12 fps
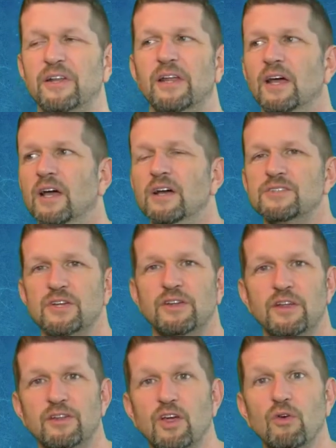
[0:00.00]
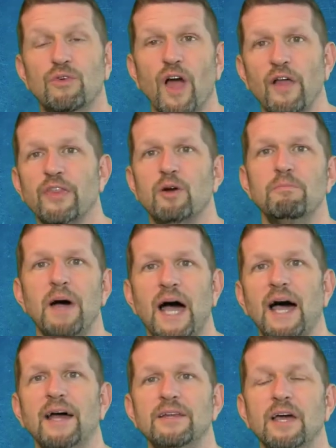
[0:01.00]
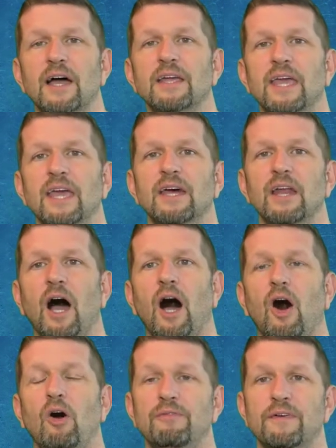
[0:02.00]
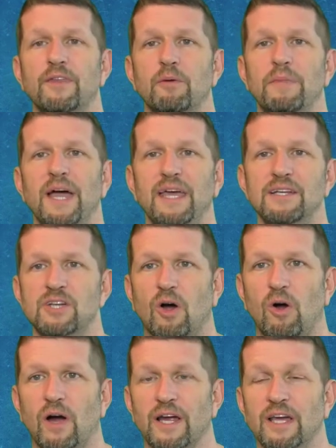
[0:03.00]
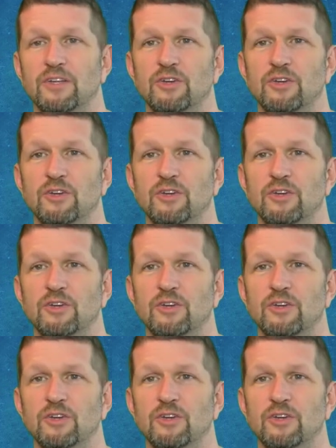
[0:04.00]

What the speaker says: And so you've got their mind, again, off of the main target.